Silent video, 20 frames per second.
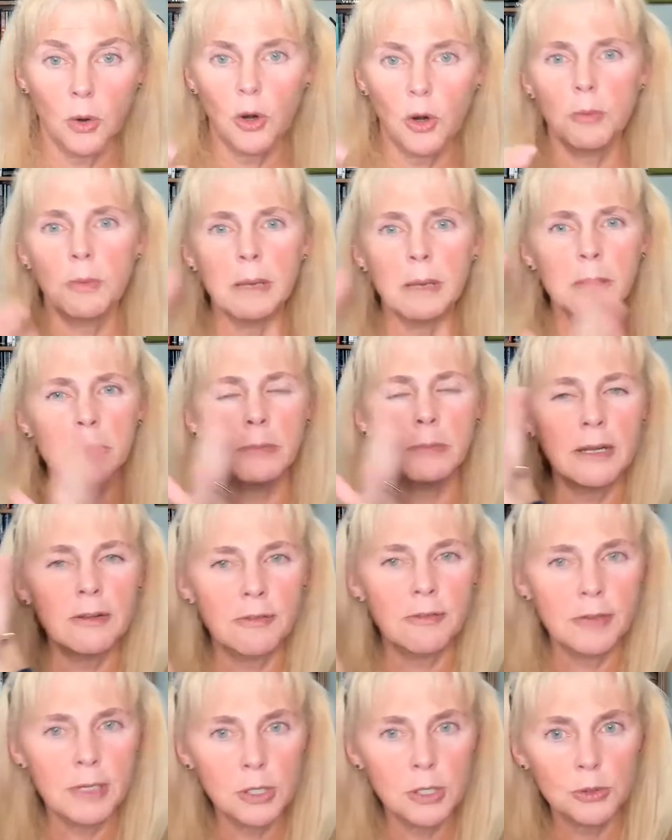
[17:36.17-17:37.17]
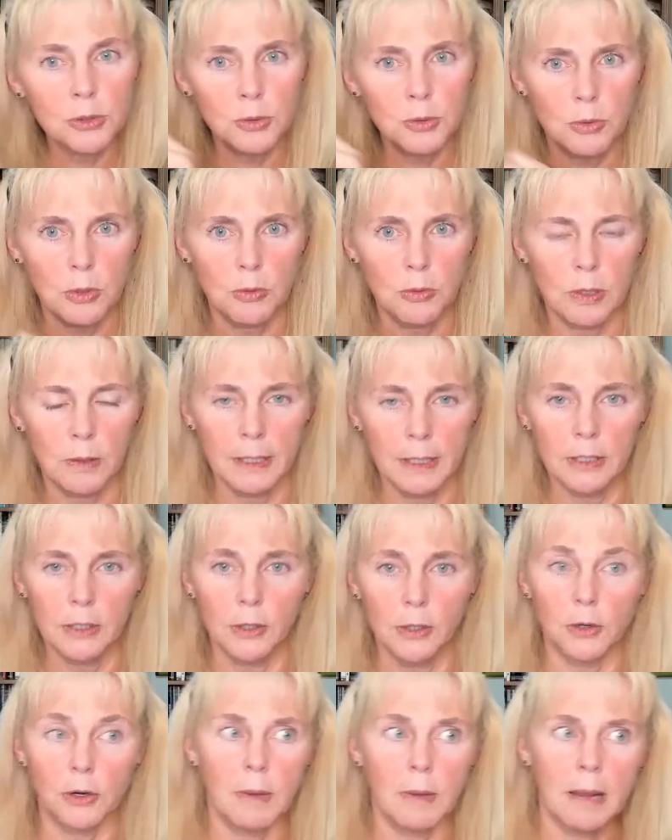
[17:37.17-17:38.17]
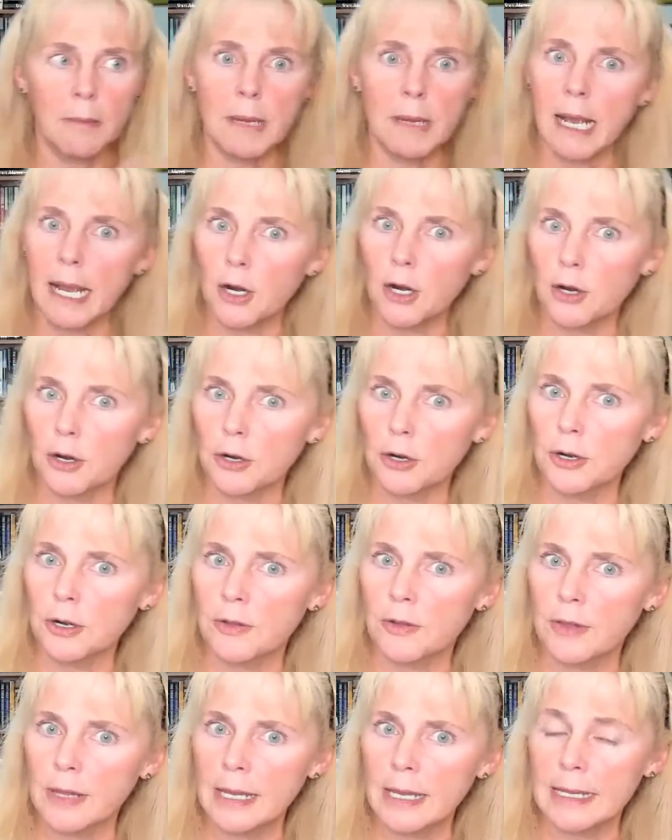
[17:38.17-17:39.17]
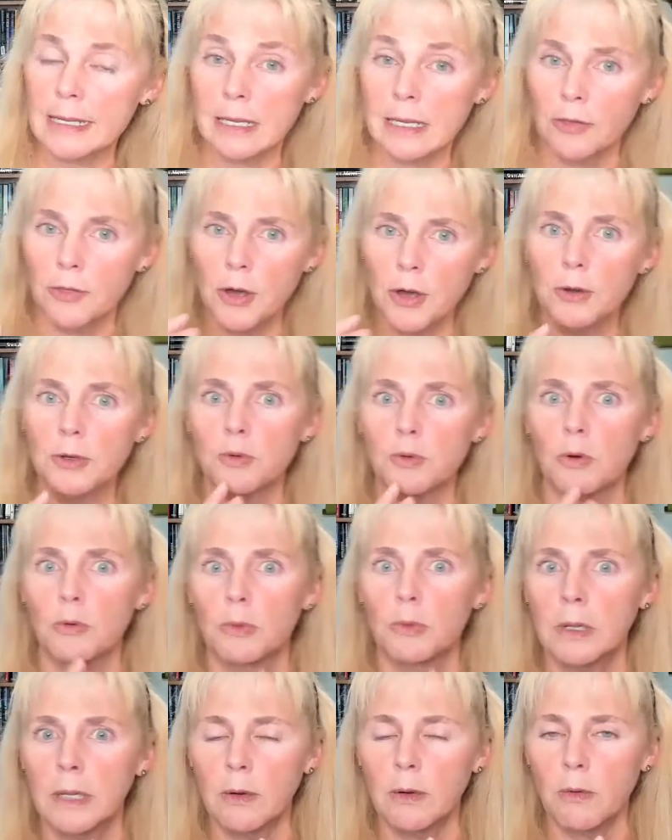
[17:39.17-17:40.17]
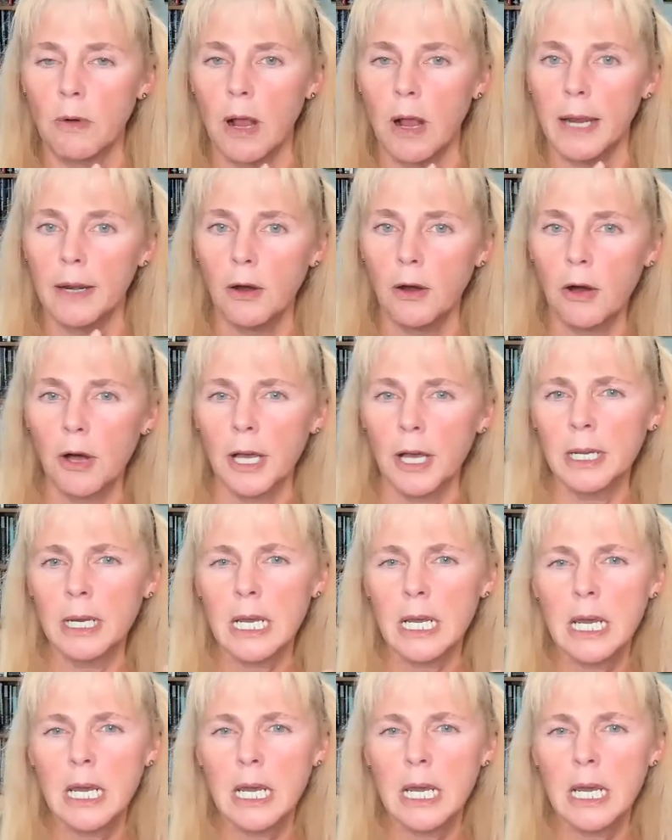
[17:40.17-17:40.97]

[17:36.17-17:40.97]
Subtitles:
Or maybe my visuals were really good, or maybe I heard this and those were really right on,